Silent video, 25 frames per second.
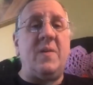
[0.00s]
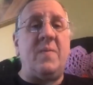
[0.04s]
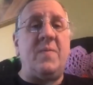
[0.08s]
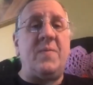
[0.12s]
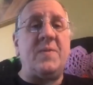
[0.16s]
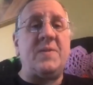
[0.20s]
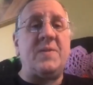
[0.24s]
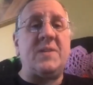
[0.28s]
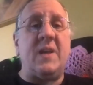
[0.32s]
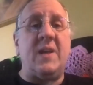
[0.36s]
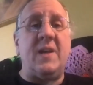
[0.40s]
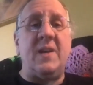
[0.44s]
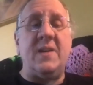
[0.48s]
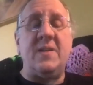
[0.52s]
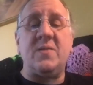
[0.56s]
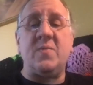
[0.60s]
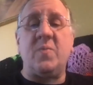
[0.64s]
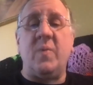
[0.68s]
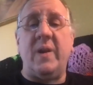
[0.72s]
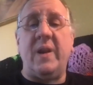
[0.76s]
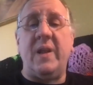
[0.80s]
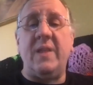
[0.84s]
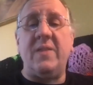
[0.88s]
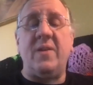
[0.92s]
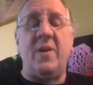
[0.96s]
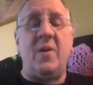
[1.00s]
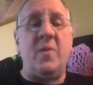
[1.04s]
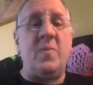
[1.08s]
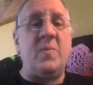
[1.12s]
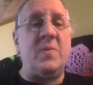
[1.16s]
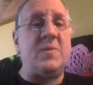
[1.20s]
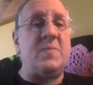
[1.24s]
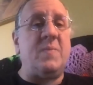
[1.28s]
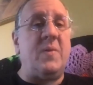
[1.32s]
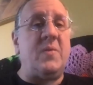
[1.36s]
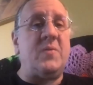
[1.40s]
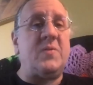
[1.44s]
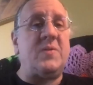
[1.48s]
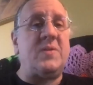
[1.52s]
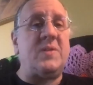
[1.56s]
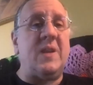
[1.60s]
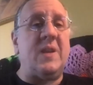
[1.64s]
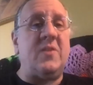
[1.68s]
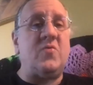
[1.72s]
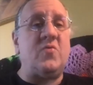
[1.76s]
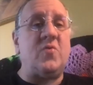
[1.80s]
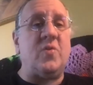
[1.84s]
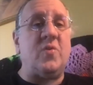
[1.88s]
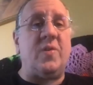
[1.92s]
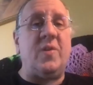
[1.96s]
emphasize what I thought was most
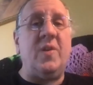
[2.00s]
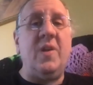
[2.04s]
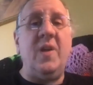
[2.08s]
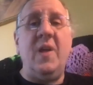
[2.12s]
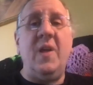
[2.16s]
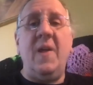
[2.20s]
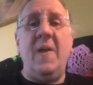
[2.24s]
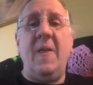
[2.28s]
central.